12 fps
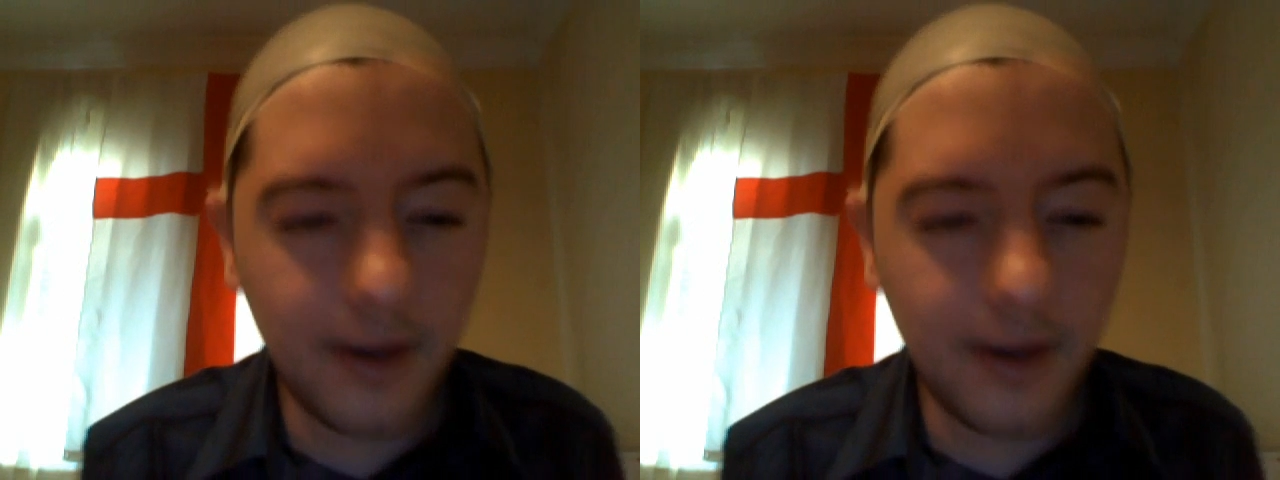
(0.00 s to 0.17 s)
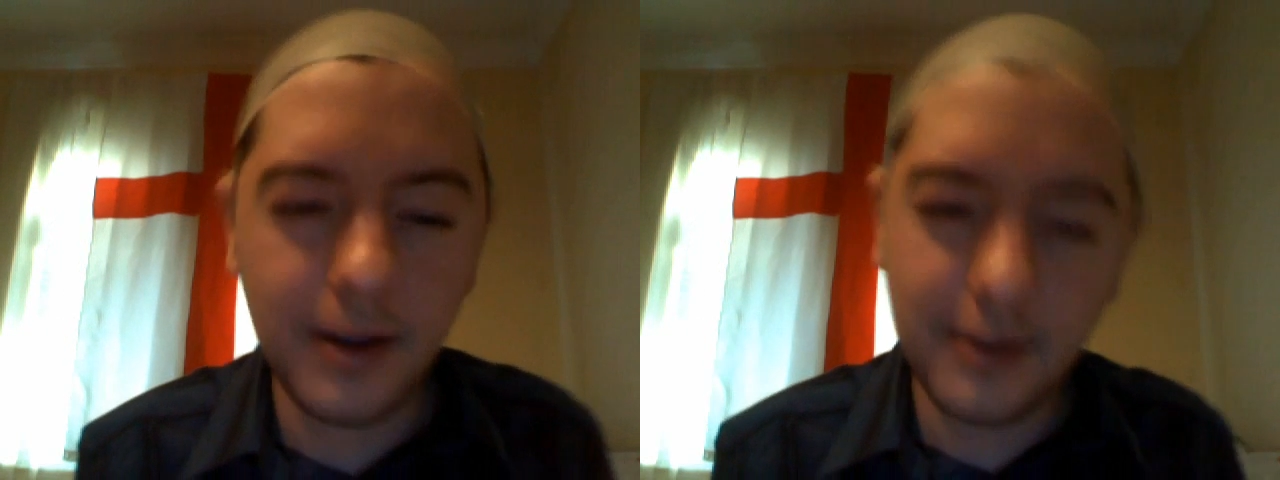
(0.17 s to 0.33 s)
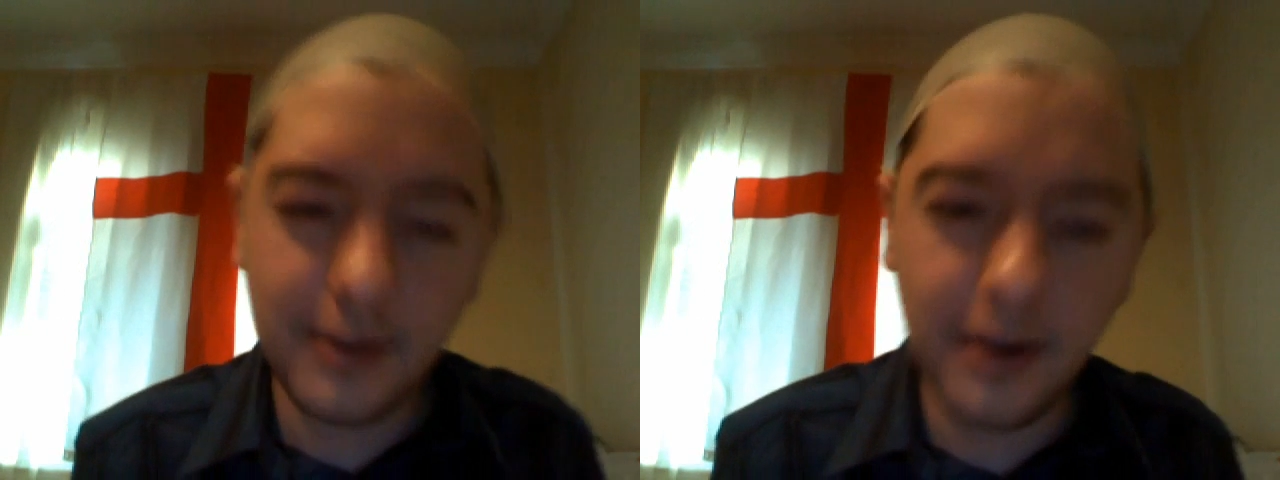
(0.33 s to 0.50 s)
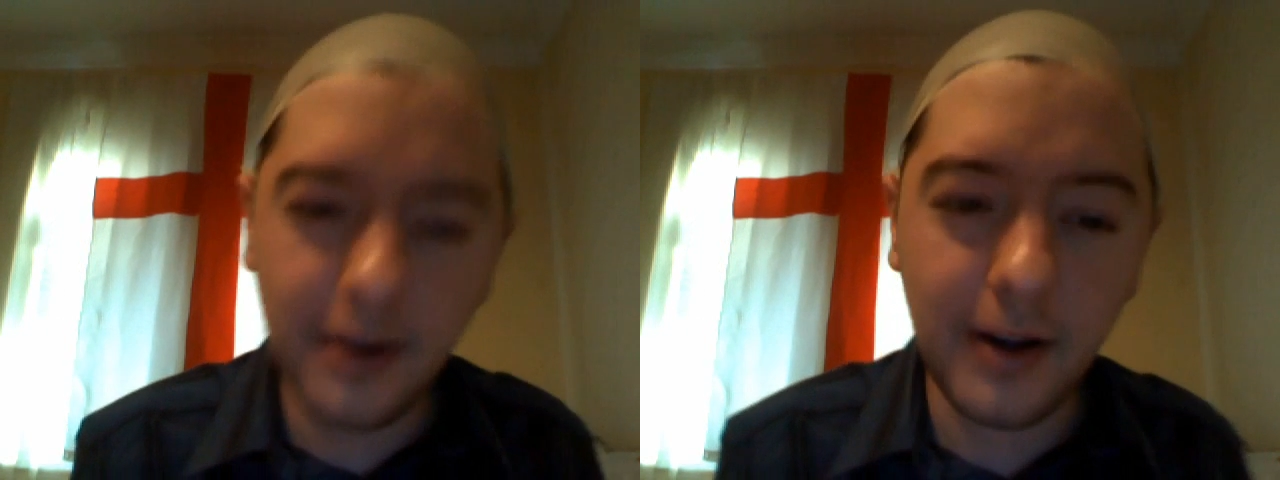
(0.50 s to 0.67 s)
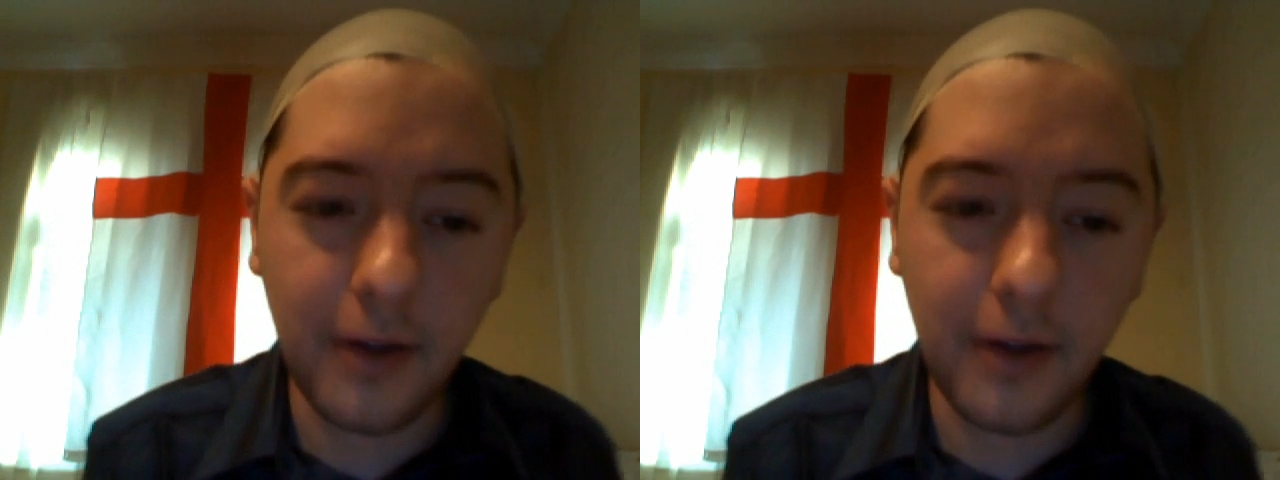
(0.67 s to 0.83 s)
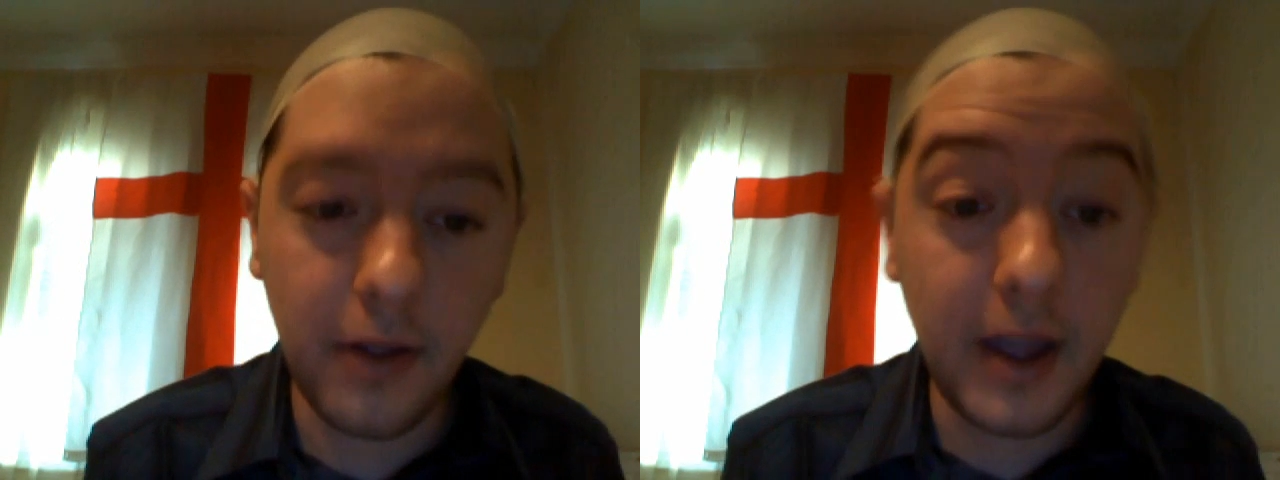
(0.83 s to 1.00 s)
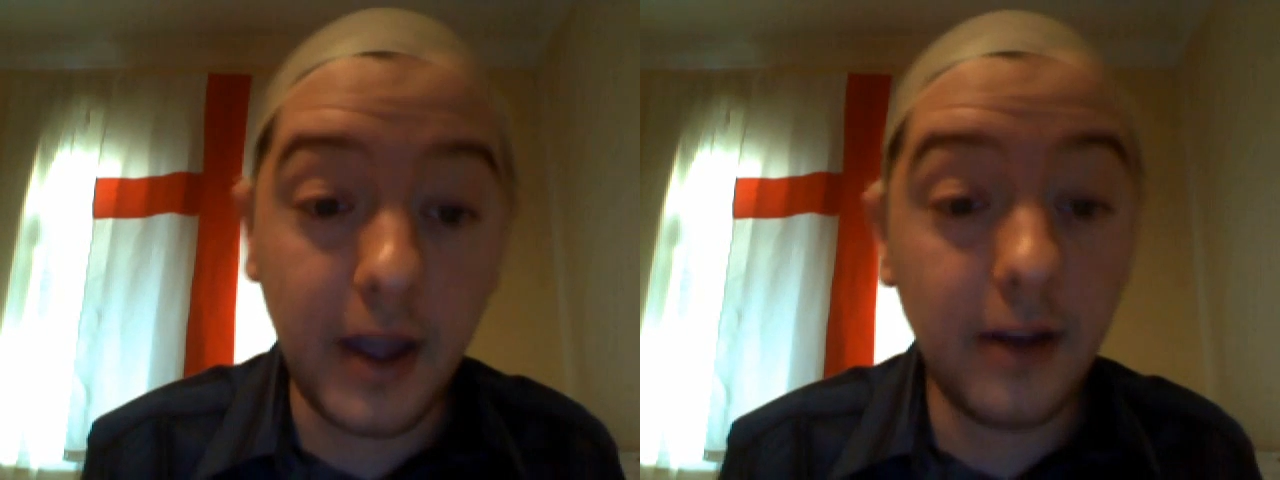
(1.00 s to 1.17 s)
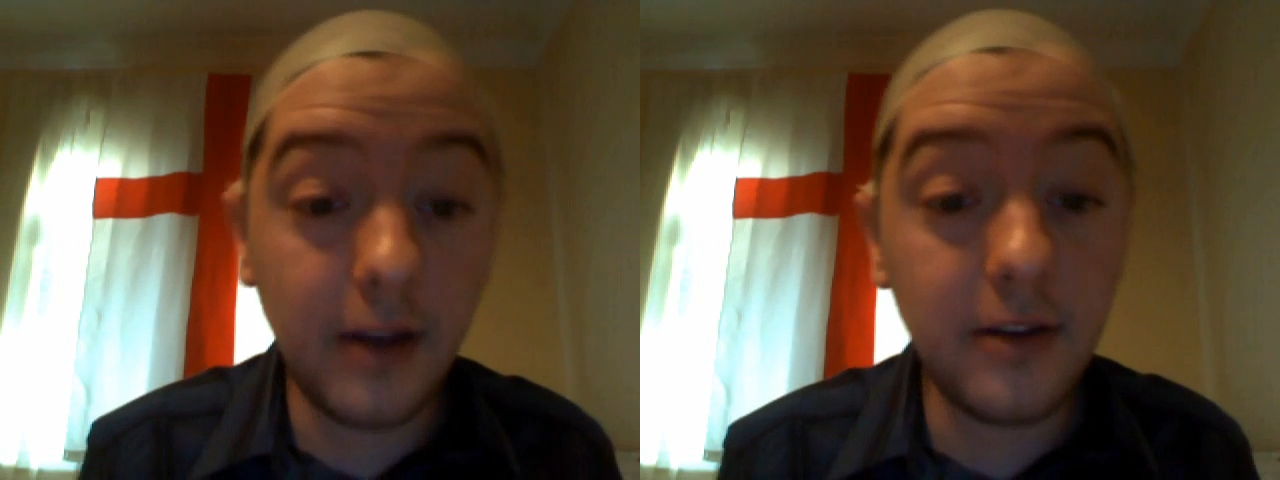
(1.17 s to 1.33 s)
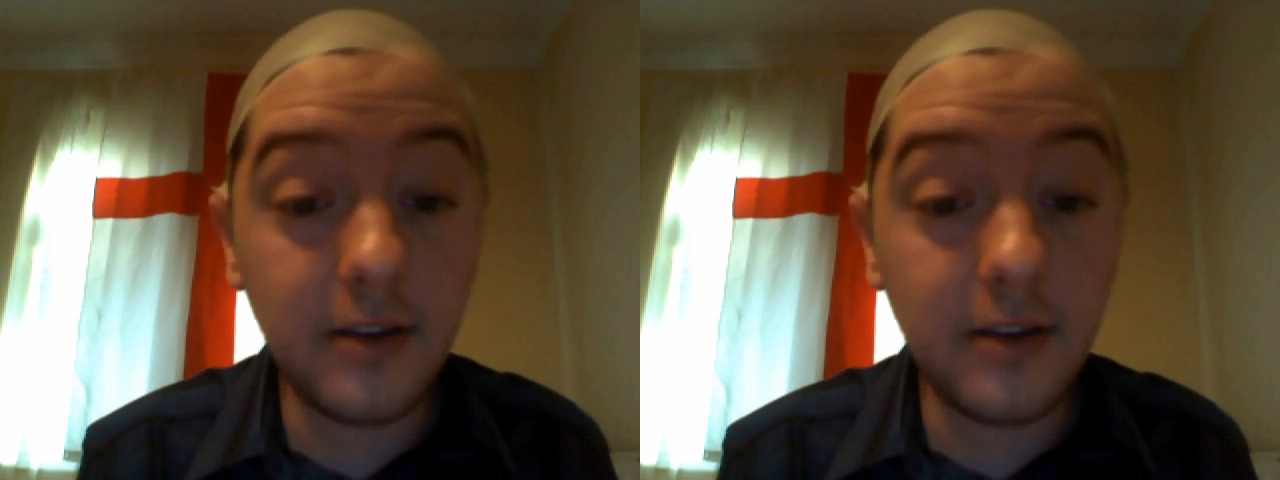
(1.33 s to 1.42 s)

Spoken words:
It turned out though that England